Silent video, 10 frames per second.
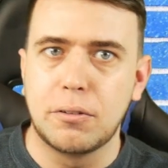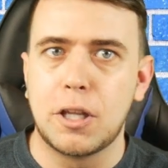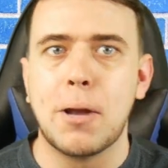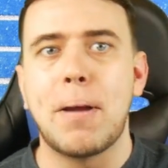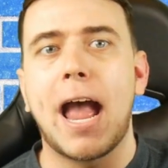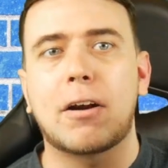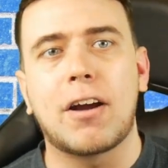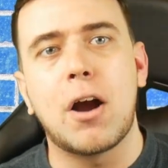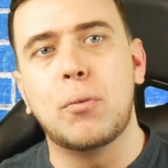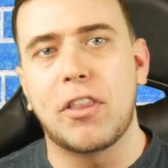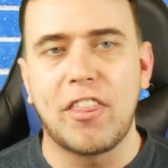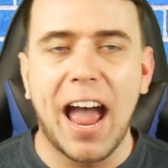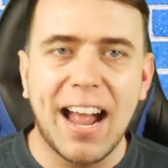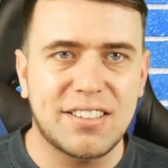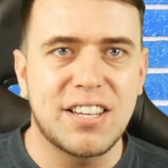the background with
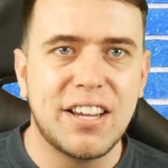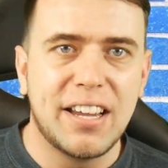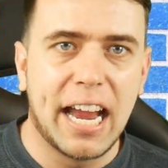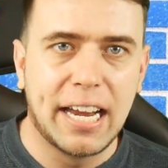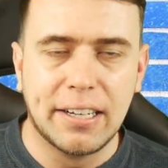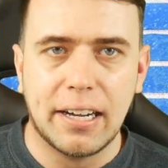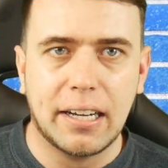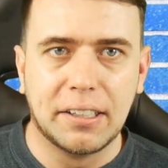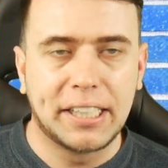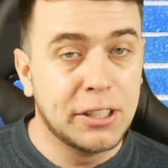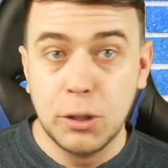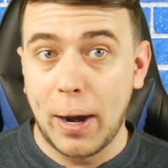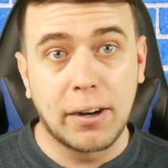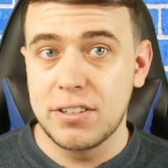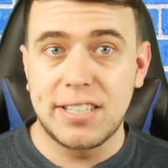that and uh, he knew
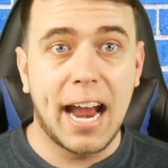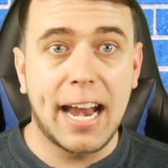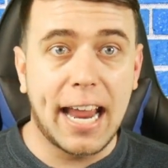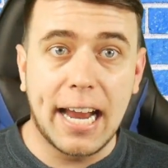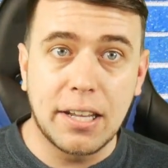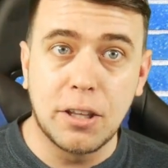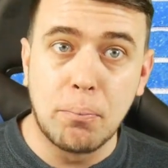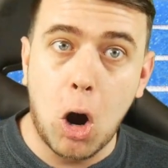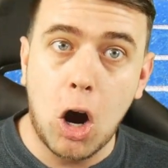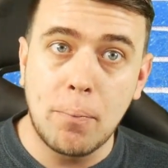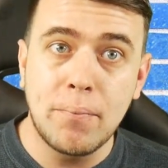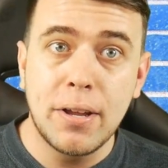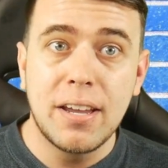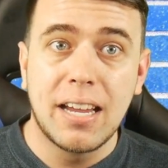eren's dad and the mom